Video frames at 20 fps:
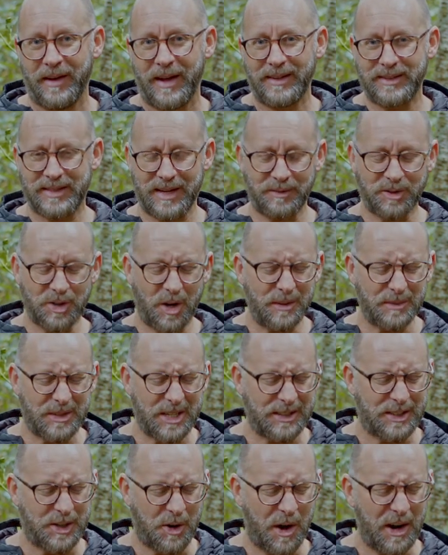And sometimes
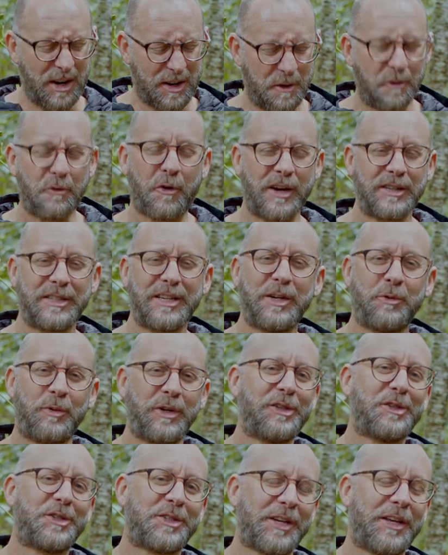it's kind of confronting
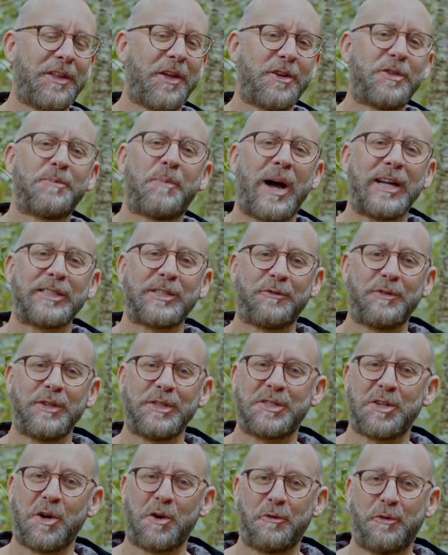when you see those parts of
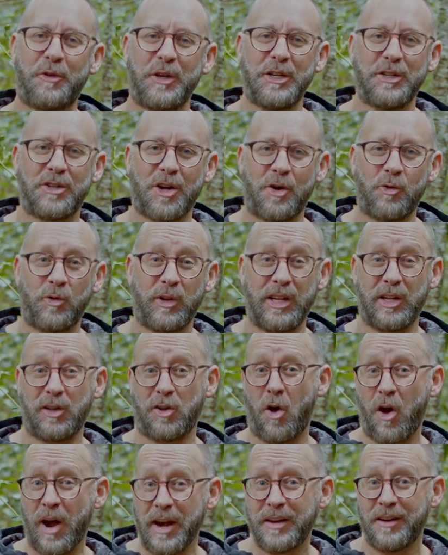yourself that you don't really
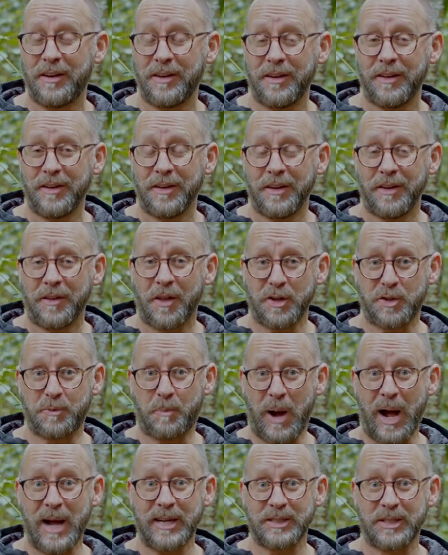like, those
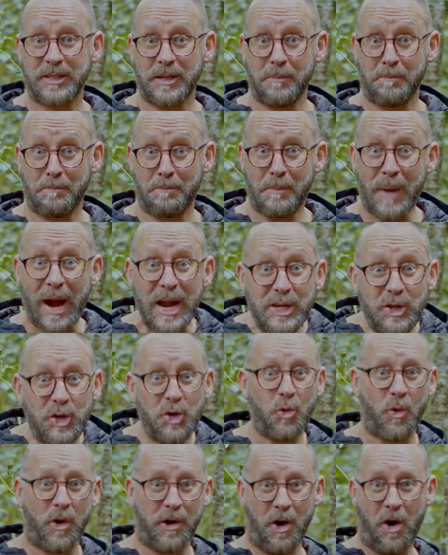parts that make
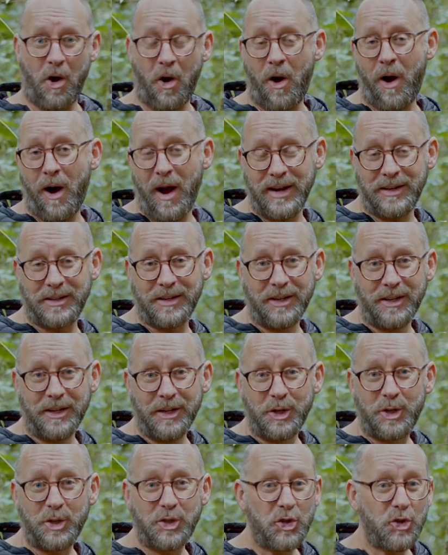you want to hide,
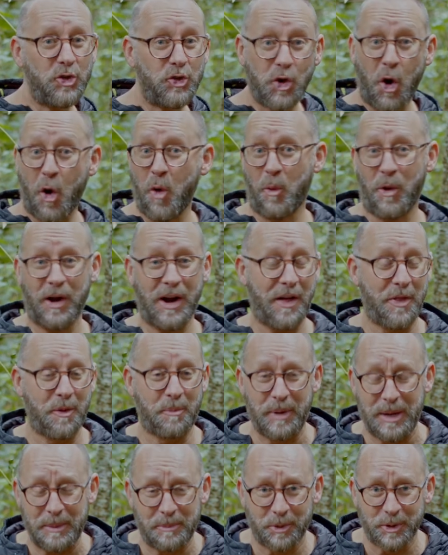because you don't want other
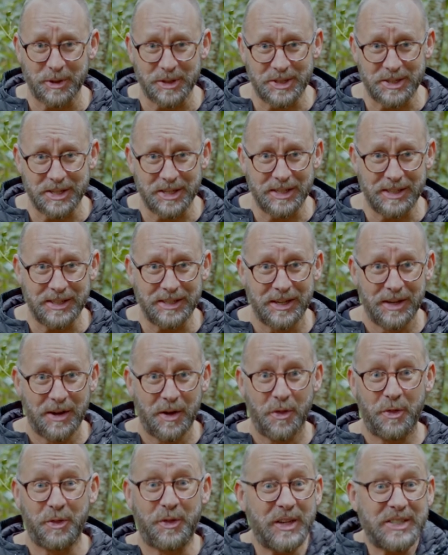people to see
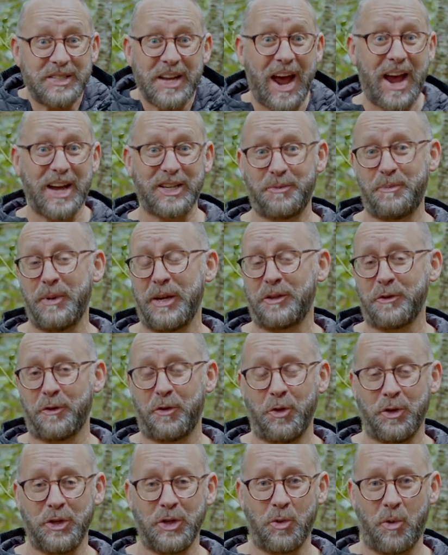this aspect of
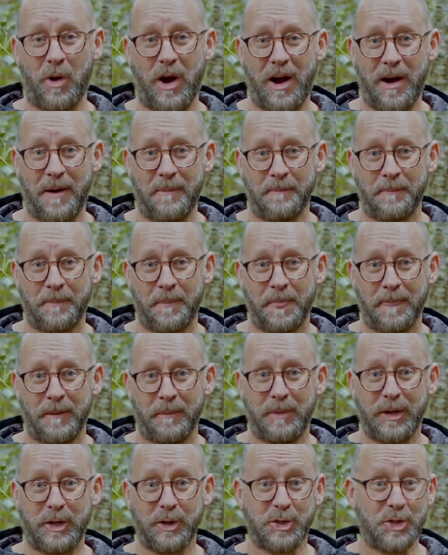who you are,
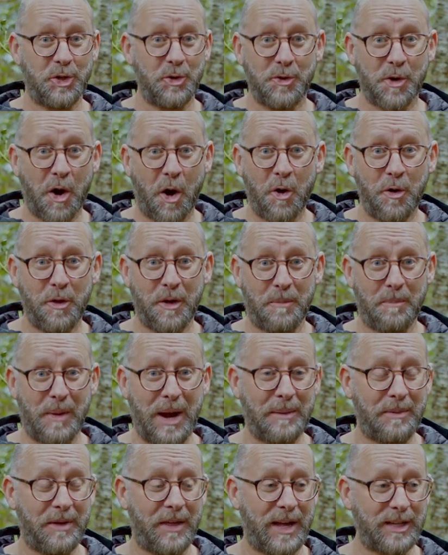because you know that
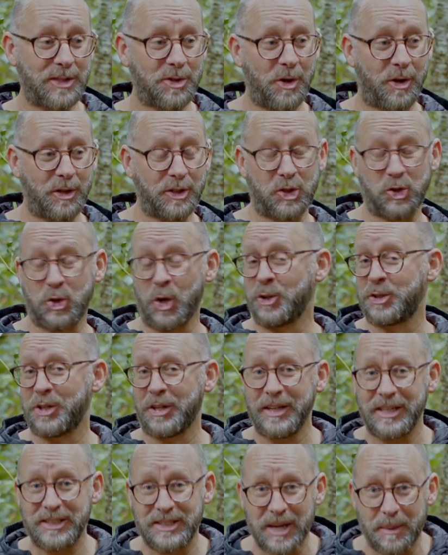maybe that's not
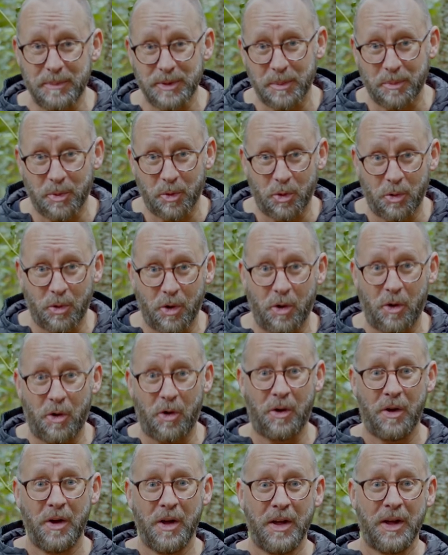socially acceptable,
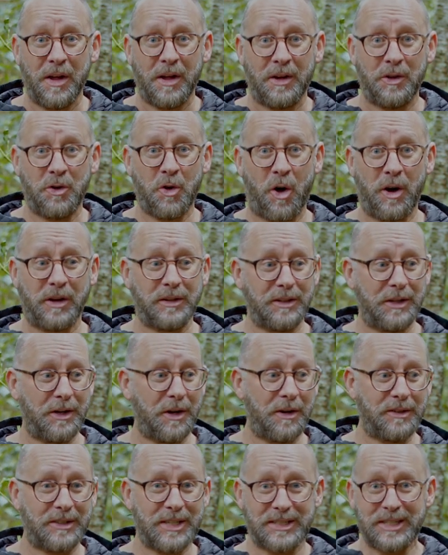or not, you
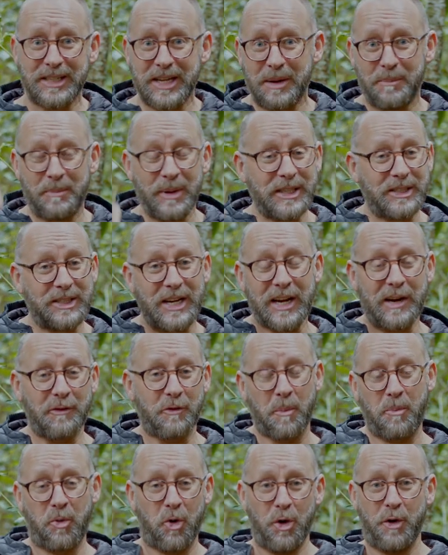know, doesn't get a big tick of
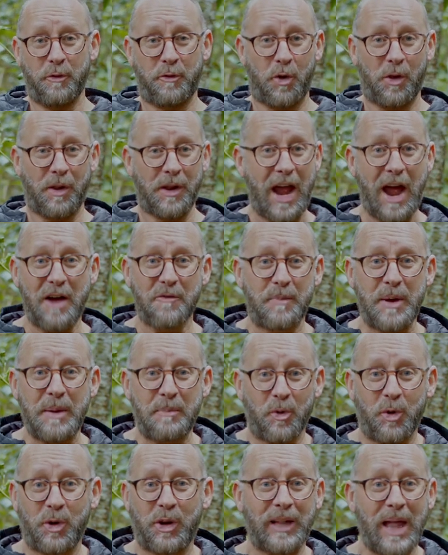approval and have
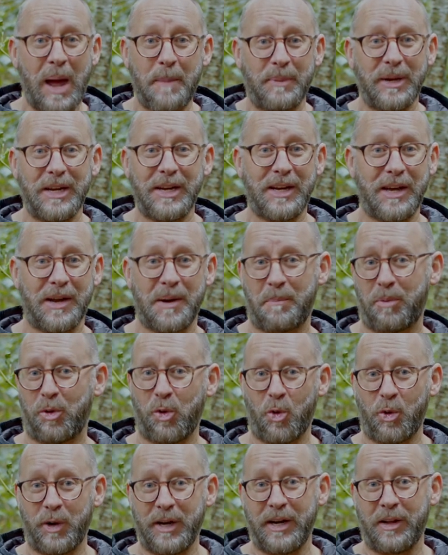people clapping and
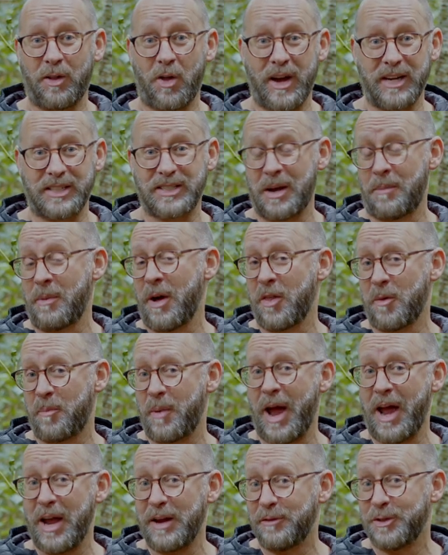applauding like some other
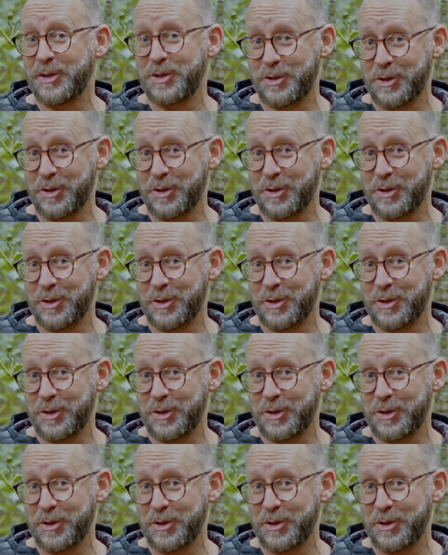behaviors